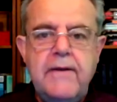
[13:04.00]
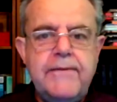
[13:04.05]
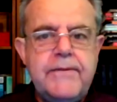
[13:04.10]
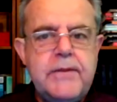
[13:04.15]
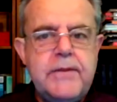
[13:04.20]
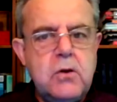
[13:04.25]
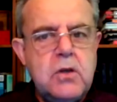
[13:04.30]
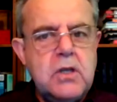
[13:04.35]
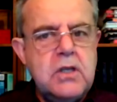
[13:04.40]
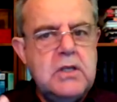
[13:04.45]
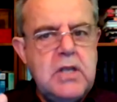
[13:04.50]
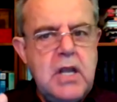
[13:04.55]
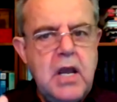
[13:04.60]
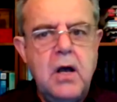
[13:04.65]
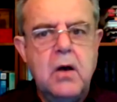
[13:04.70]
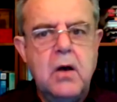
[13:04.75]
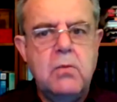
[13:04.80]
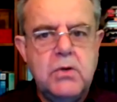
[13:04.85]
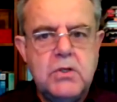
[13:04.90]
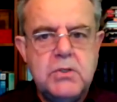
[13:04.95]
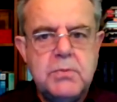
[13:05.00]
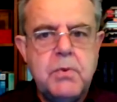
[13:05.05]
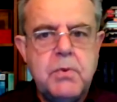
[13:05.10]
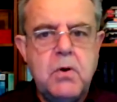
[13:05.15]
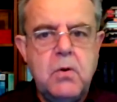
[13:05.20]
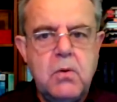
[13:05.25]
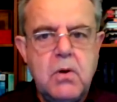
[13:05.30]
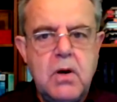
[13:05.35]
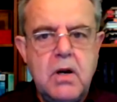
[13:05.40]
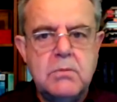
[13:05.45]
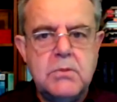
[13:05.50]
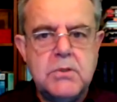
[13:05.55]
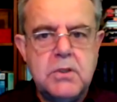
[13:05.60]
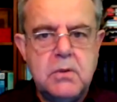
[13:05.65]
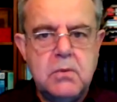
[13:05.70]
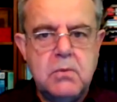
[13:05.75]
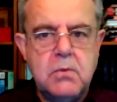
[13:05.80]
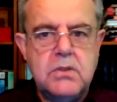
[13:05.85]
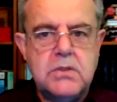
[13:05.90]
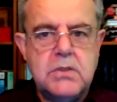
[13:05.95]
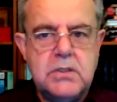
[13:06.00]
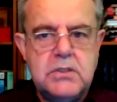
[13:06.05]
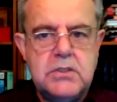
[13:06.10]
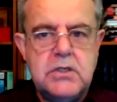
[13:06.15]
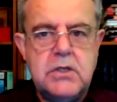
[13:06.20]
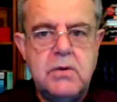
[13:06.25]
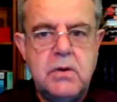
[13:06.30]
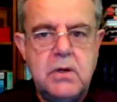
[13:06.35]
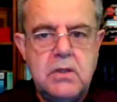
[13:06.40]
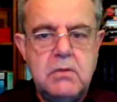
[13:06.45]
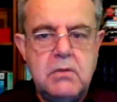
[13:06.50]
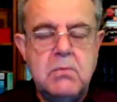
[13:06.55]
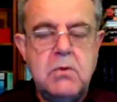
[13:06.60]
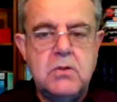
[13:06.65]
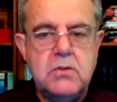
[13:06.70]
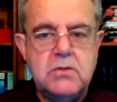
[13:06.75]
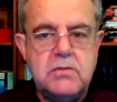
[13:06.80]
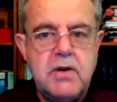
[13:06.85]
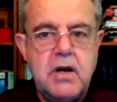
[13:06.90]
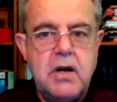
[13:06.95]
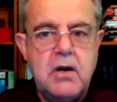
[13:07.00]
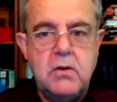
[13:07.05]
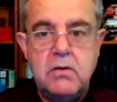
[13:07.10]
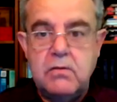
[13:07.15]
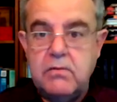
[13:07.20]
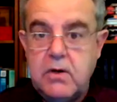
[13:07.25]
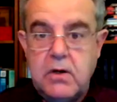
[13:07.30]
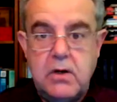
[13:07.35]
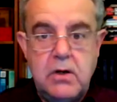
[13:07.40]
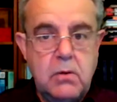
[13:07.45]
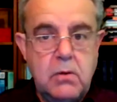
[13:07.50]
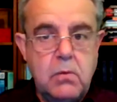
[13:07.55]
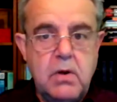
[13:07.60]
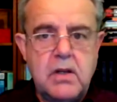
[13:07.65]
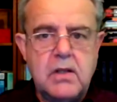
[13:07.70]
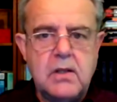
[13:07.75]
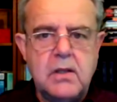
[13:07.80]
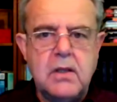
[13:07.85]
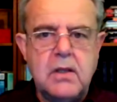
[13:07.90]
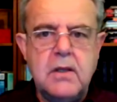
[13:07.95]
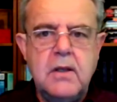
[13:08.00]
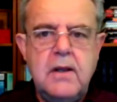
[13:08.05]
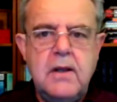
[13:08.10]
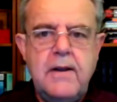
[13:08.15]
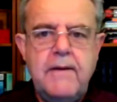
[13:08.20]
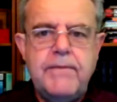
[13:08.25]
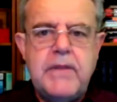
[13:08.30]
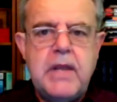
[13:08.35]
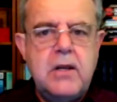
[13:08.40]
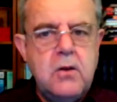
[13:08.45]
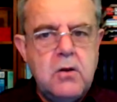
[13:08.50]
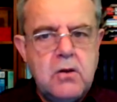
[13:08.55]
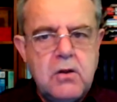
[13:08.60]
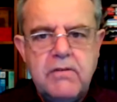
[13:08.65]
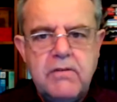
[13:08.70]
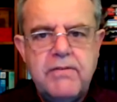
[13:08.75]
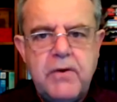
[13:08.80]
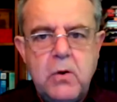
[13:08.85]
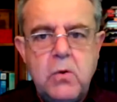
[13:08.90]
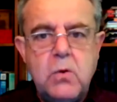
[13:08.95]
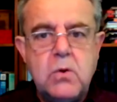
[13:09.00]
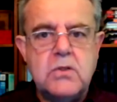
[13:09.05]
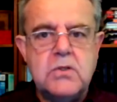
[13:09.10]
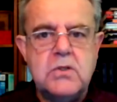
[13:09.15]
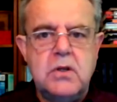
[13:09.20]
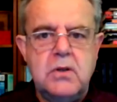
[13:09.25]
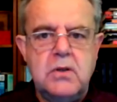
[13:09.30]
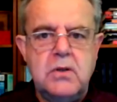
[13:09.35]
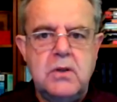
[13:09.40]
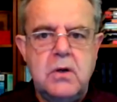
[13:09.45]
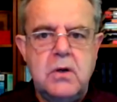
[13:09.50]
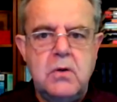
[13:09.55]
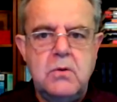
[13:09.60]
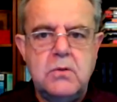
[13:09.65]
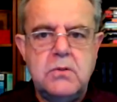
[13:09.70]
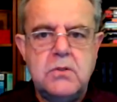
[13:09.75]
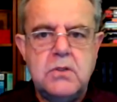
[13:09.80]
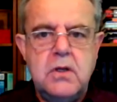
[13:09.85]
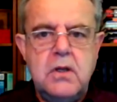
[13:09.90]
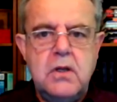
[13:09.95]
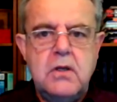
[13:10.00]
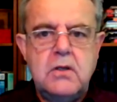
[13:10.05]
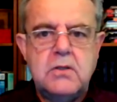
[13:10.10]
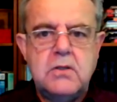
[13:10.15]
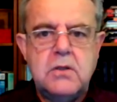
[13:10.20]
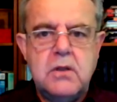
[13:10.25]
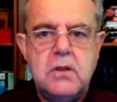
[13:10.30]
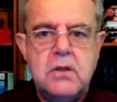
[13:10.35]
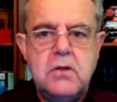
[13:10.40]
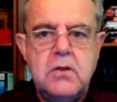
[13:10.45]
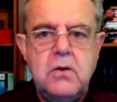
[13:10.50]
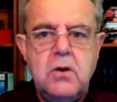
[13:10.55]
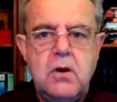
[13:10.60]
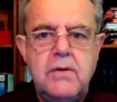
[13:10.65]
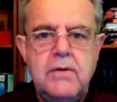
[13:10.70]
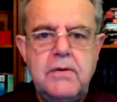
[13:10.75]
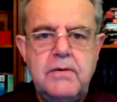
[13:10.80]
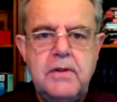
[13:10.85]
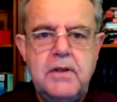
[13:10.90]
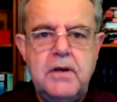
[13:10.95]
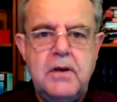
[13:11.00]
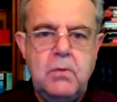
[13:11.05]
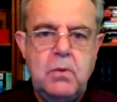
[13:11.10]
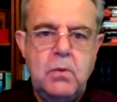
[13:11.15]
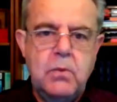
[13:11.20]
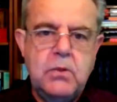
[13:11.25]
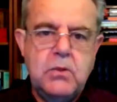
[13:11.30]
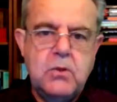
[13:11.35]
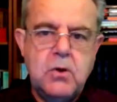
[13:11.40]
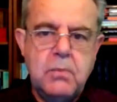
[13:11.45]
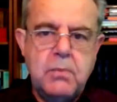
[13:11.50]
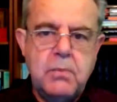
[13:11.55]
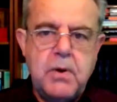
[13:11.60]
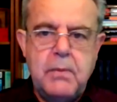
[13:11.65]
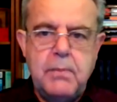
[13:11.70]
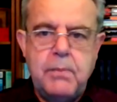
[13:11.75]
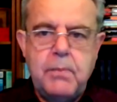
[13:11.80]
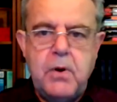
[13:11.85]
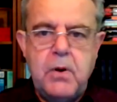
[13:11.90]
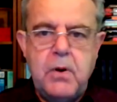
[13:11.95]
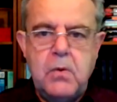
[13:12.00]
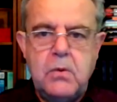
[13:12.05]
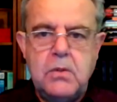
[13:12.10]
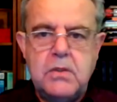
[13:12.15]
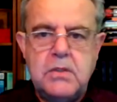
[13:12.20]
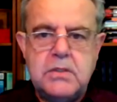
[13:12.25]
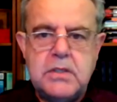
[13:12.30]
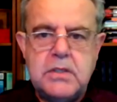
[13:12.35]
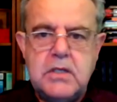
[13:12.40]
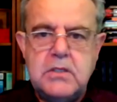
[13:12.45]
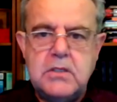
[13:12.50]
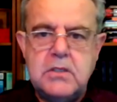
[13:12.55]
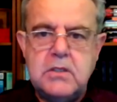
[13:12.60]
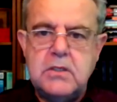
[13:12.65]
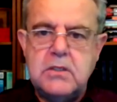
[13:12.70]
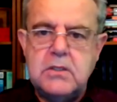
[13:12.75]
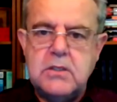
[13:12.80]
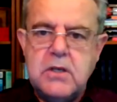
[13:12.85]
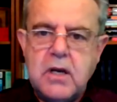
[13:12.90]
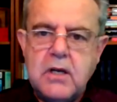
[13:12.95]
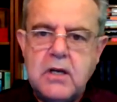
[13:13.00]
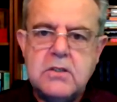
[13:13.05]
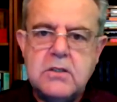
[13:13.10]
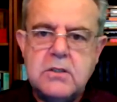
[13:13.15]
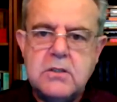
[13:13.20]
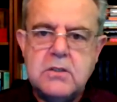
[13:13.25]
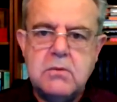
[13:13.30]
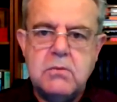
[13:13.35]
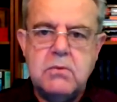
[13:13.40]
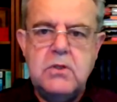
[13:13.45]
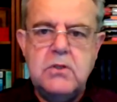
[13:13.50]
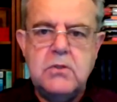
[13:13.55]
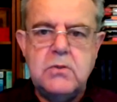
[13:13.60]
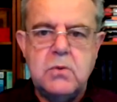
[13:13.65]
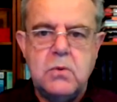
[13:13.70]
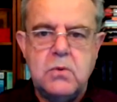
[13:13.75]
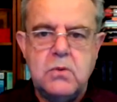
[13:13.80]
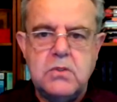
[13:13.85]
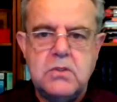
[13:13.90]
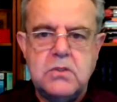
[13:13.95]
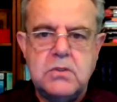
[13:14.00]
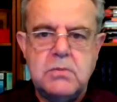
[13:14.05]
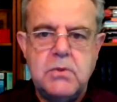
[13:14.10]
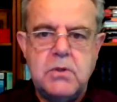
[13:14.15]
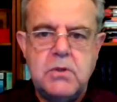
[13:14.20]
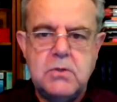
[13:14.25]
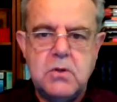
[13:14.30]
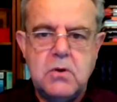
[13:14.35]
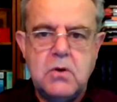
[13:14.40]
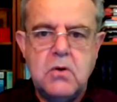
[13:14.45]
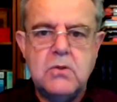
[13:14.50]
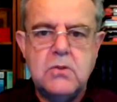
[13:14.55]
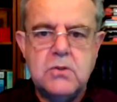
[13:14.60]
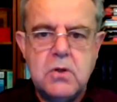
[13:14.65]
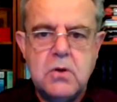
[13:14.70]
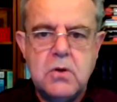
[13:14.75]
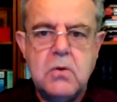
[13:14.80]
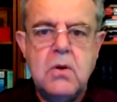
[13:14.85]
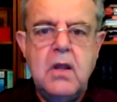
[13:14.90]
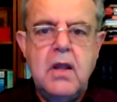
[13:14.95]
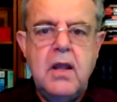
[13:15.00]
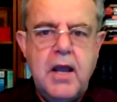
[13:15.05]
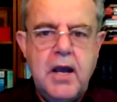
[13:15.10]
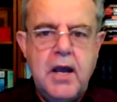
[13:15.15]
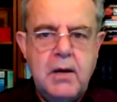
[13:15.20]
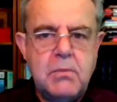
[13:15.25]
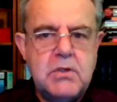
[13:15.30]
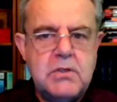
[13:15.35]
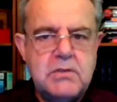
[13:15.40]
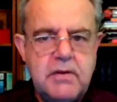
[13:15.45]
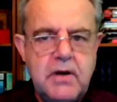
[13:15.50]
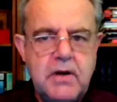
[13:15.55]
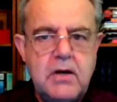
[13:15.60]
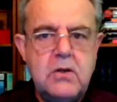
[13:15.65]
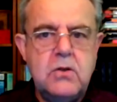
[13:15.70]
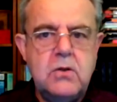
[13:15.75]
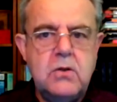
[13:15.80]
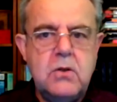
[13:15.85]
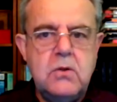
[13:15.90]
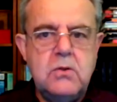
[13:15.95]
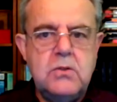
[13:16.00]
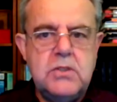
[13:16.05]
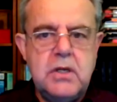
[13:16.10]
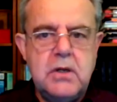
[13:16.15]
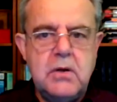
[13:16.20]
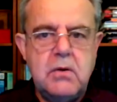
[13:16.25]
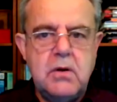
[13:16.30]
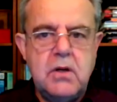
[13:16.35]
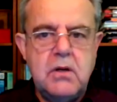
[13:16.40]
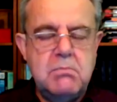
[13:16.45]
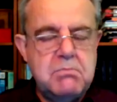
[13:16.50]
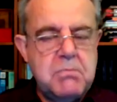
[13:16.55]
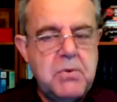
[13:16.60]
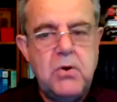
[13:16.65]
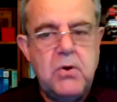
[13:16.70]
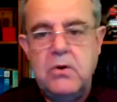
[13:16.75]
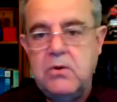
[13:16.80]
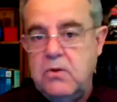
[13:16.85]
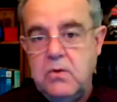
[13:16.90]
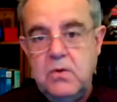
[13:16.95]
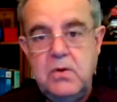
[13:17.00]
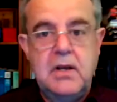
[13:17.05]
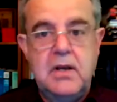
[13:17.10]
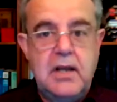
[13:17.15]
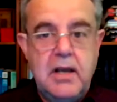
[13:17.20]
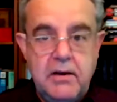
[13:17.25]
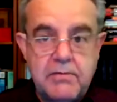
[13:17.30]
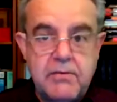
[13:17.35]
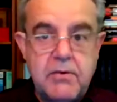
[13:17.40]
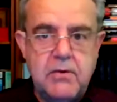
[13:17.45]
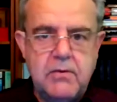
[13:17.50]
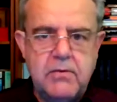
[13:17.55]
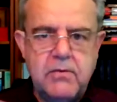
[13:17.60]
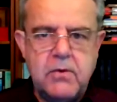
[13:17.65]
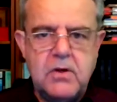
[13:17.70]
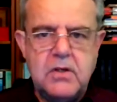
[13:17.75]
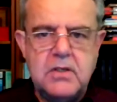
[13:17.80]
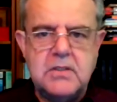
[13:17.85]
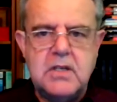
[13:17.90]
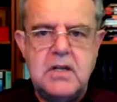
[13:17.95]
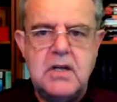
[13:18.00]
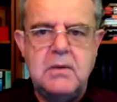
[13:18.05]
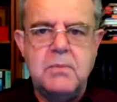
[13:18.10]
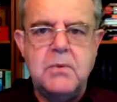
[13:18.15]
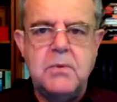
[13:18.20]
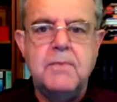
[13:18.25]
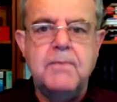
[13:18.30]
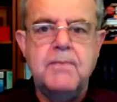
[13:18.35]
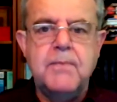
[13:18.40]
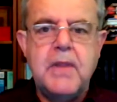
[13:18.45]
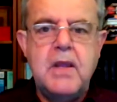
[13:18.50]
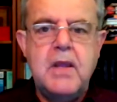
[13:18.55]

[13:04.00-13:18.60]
you can tell which programs are the ones that generate the most value very quickly. And you can focus on those, so that when we talk about prioritization, it's not just the resources, but it's also how much value do you generate per unit effort, for example.